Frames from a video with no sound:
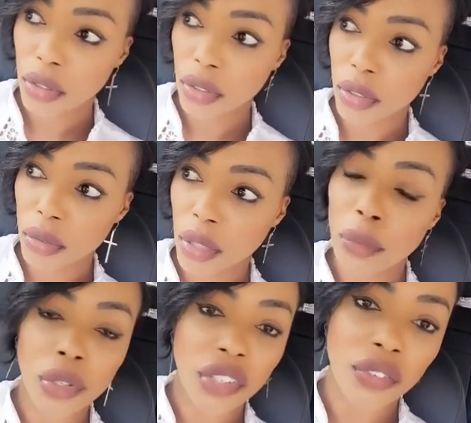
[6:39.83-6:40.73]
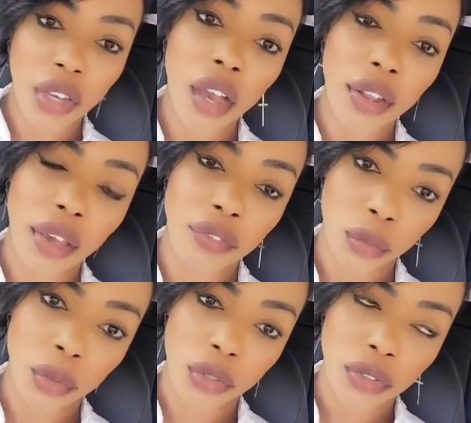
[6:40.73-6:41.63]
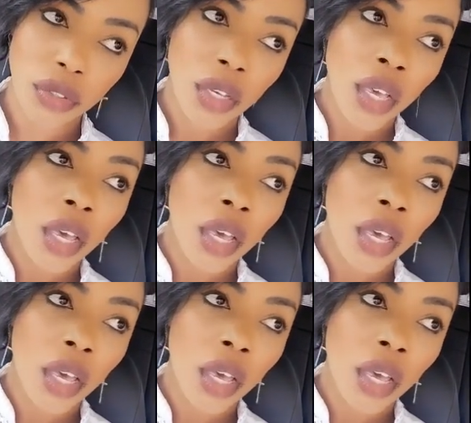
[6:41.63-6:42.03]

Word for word: You know, they received God afterwards.